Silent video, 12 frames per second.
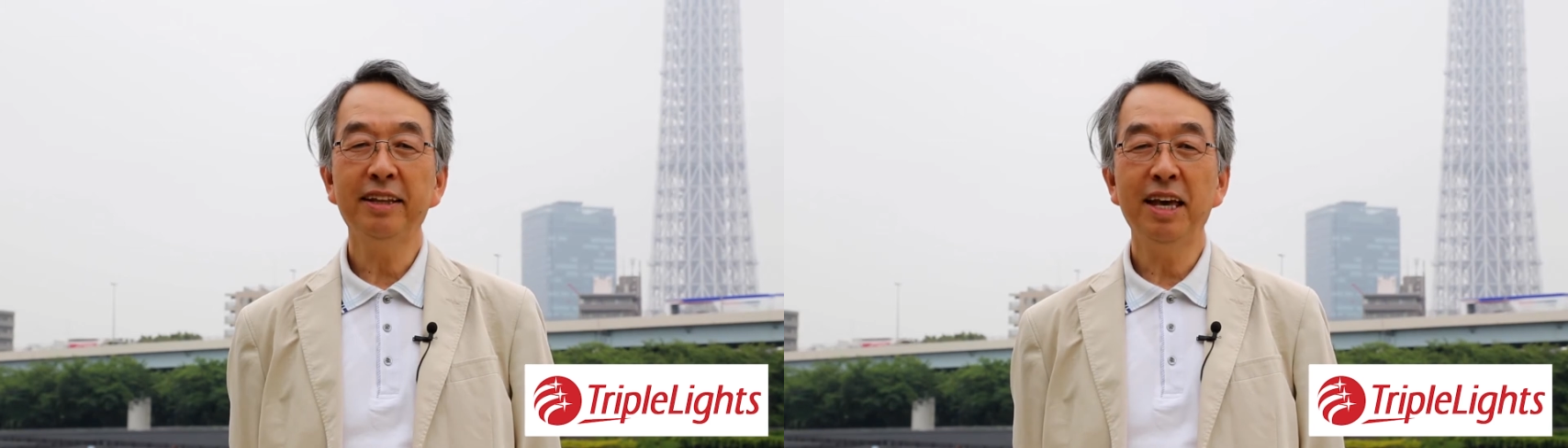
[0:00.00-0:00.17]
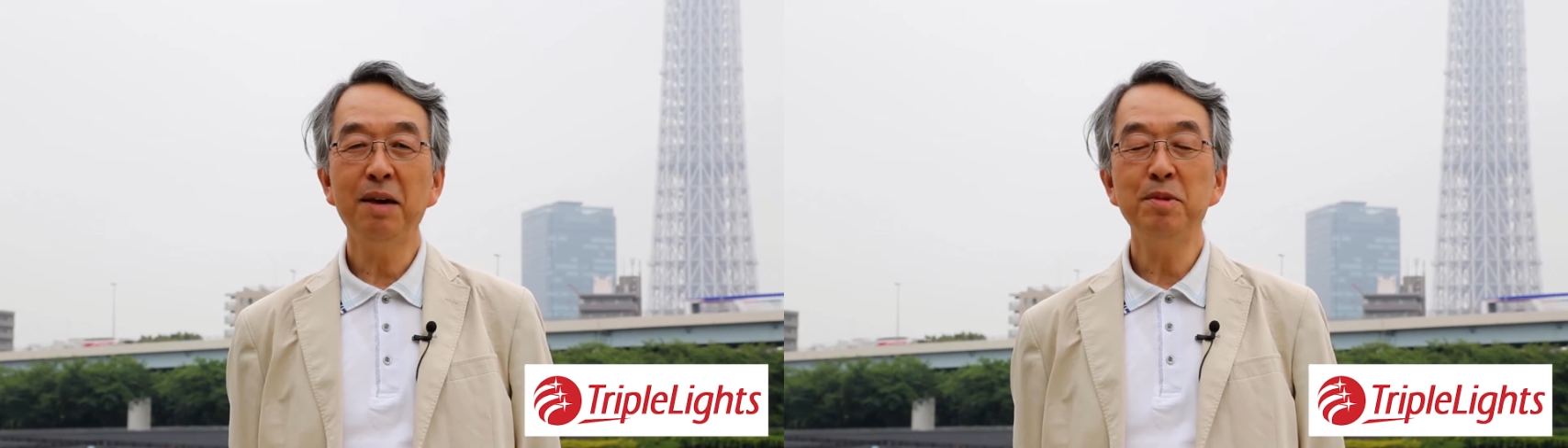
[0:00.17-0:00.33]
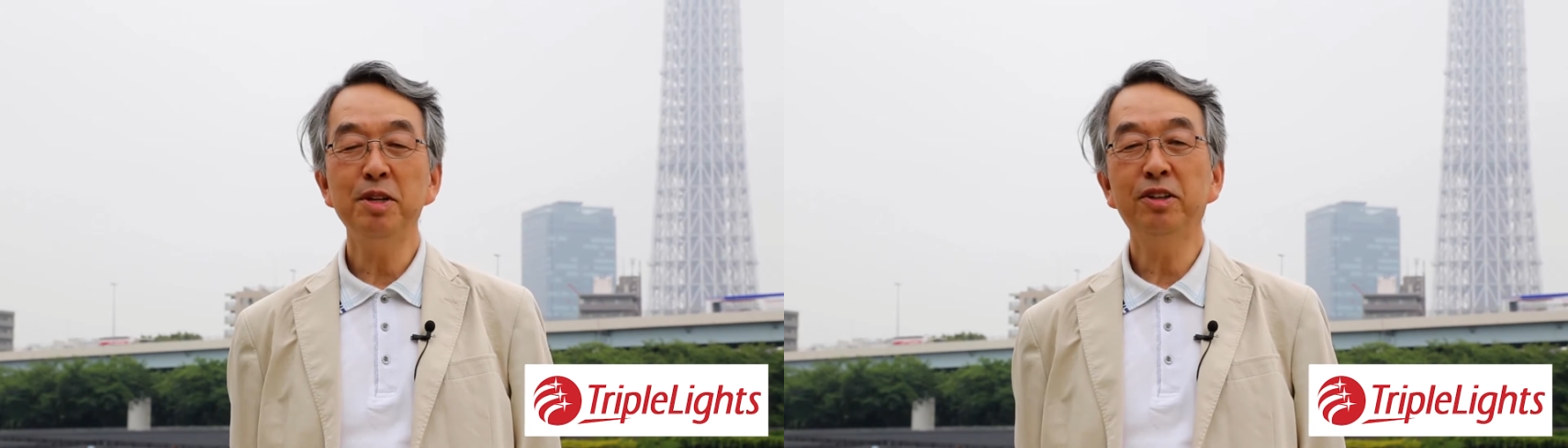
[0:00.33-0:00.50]

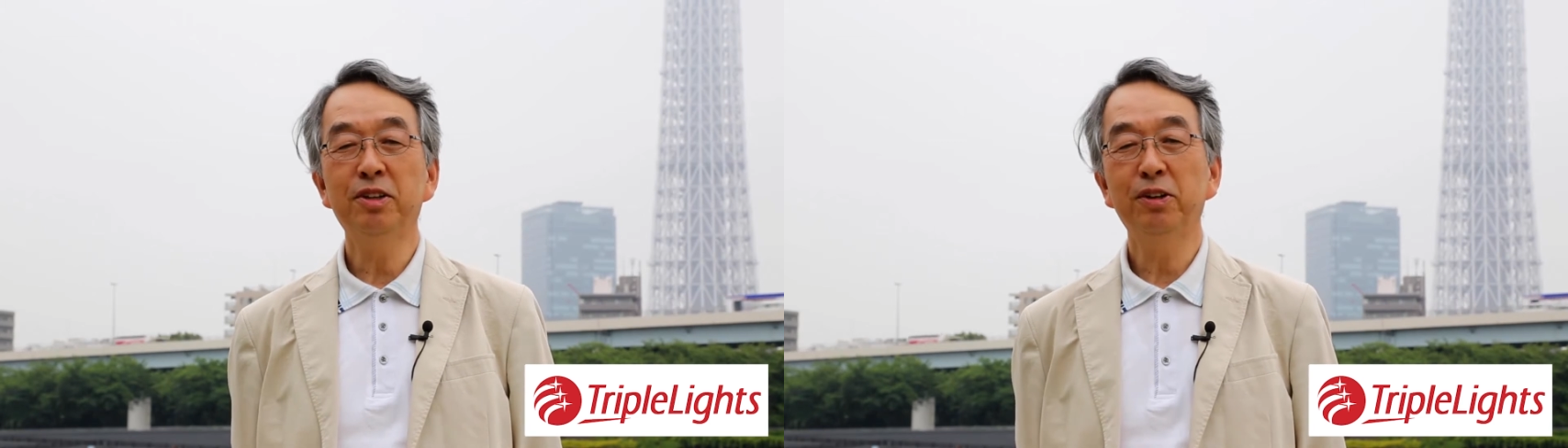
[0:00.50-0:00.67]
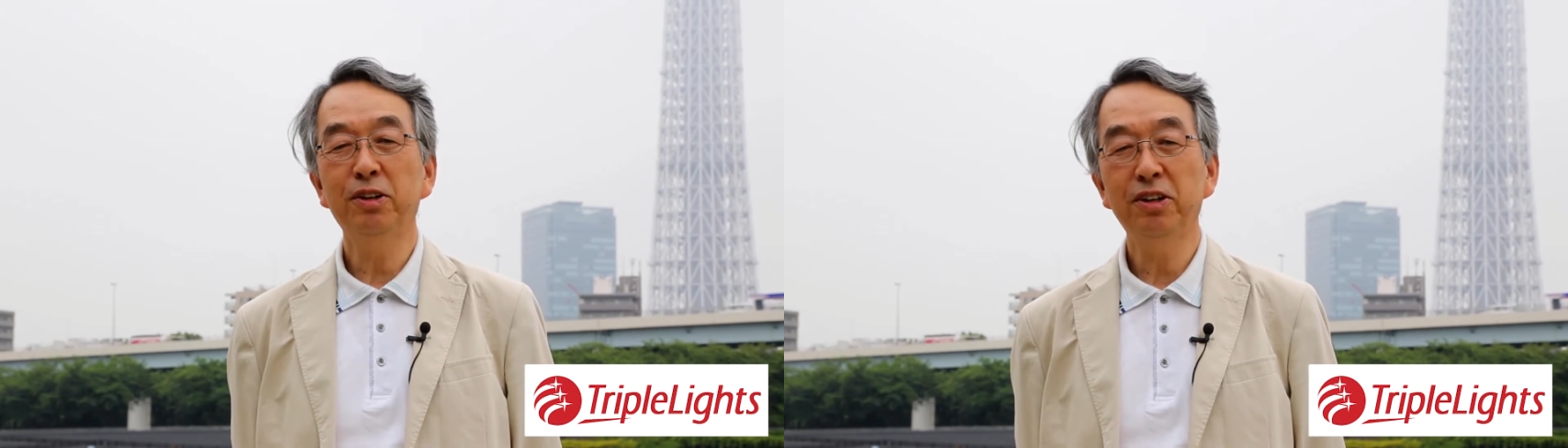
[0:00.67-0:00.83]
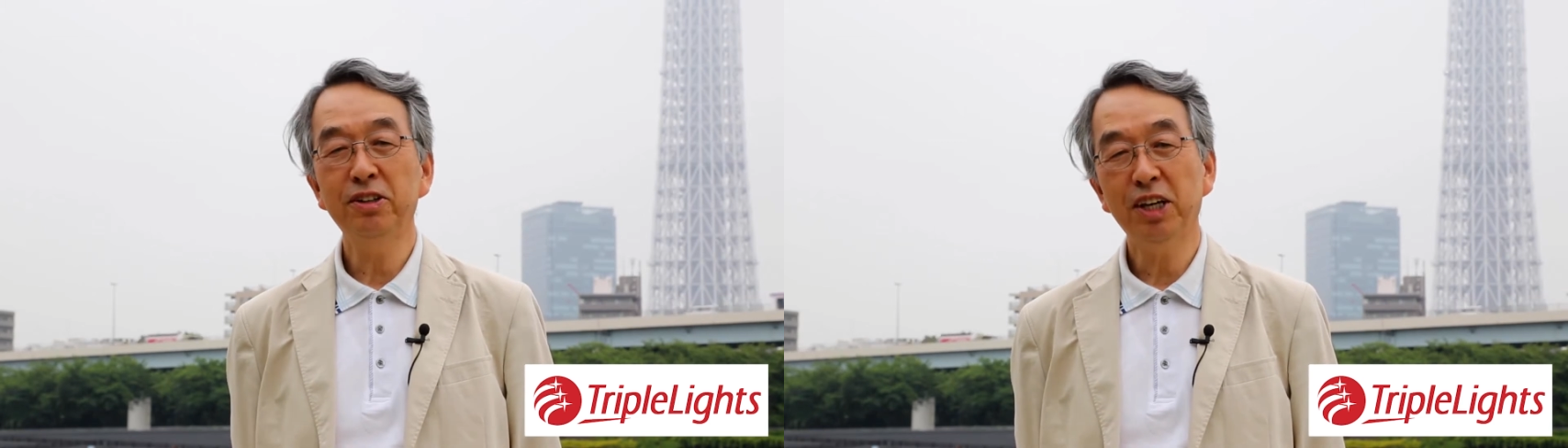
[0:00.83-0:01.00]
name is
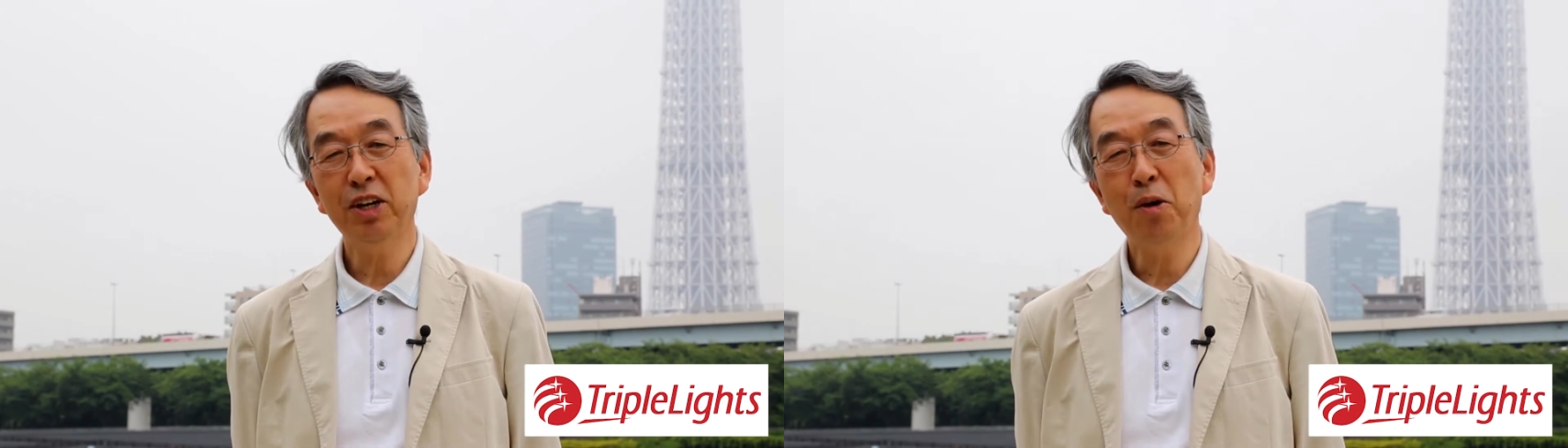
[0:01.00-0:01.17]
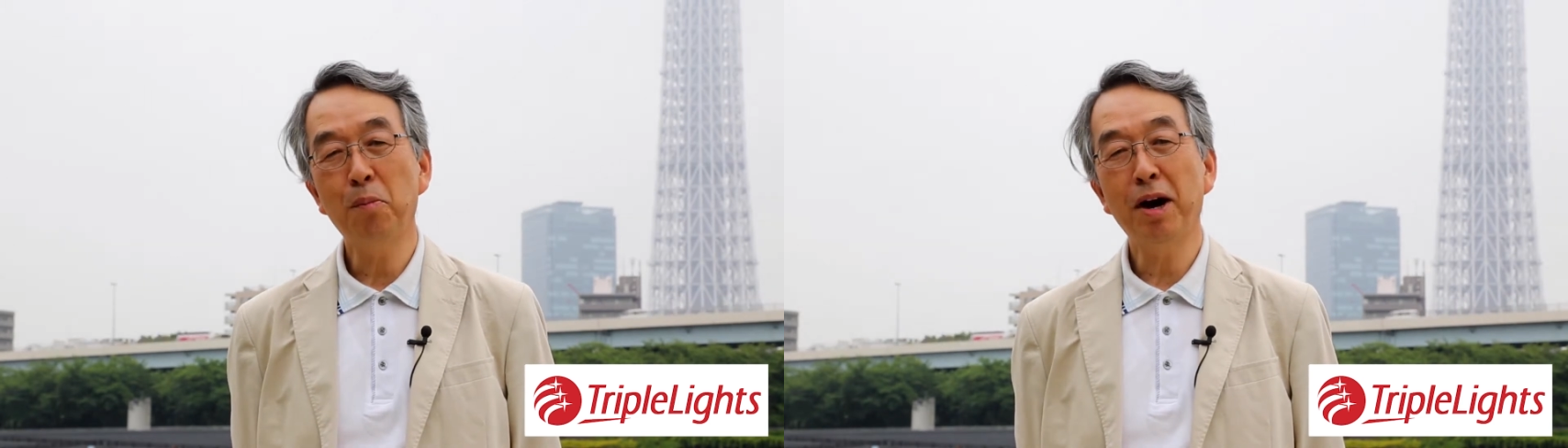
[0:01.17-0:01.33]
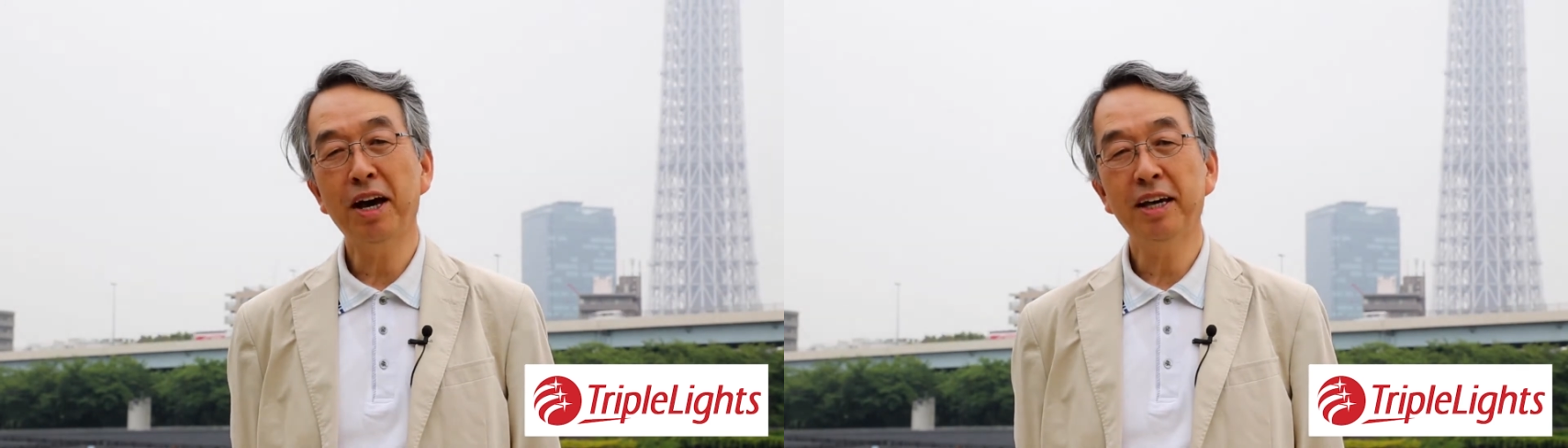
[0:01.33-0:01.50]
Tsuguyuki
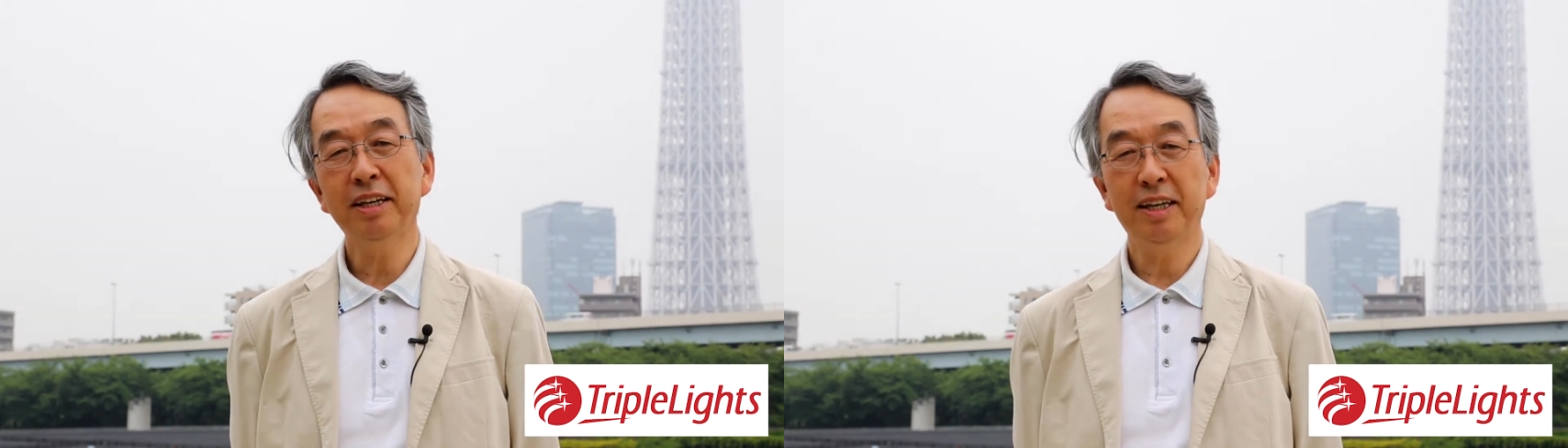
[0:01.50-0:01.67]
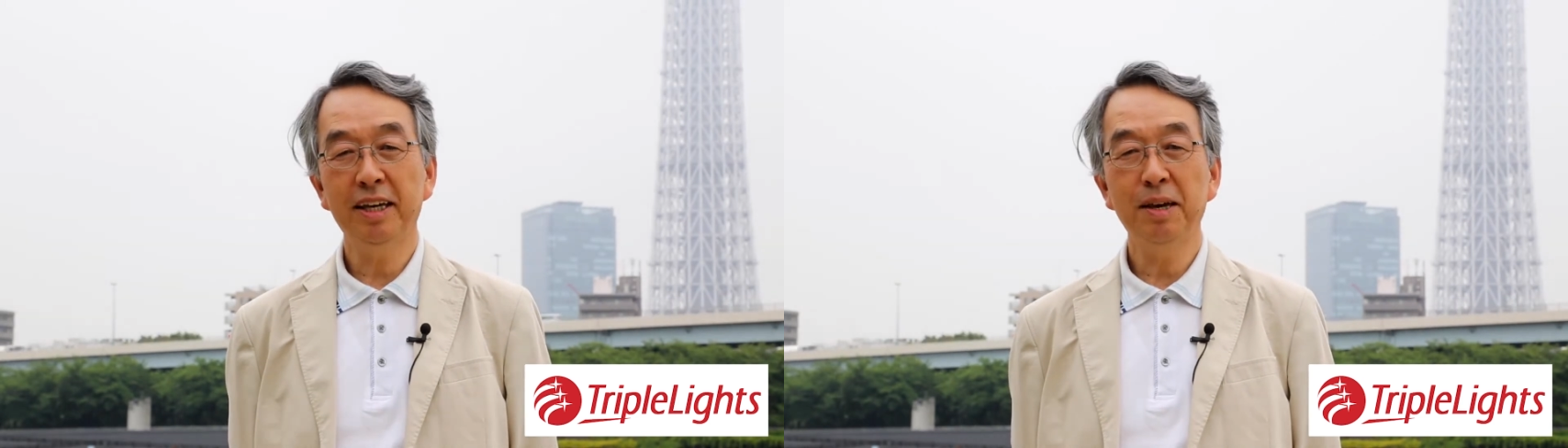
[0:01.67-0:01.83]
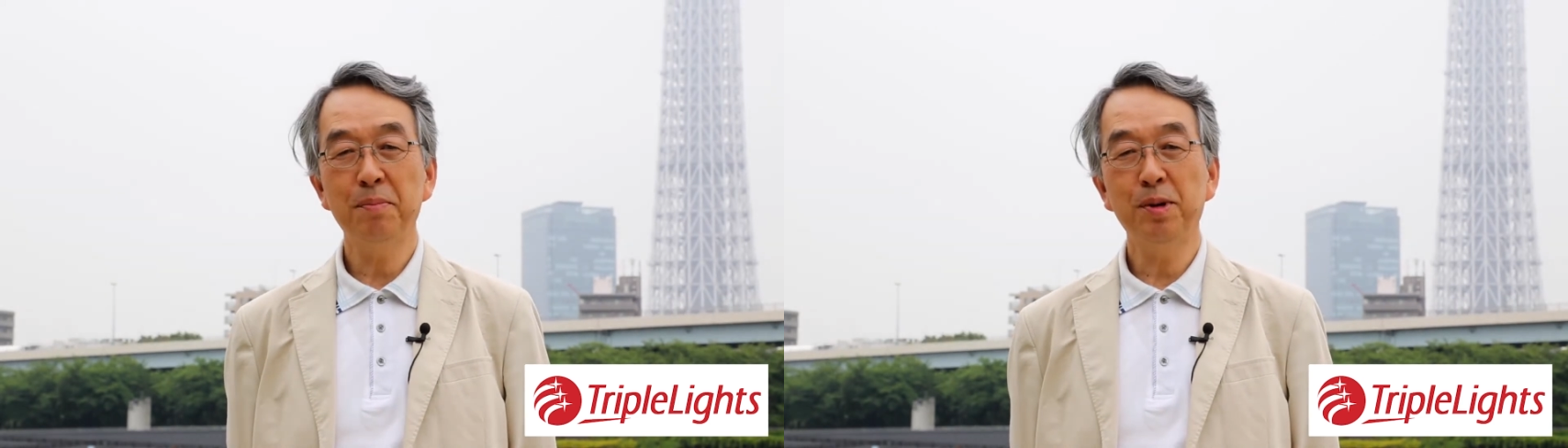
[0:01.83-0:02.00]
Kobayashi.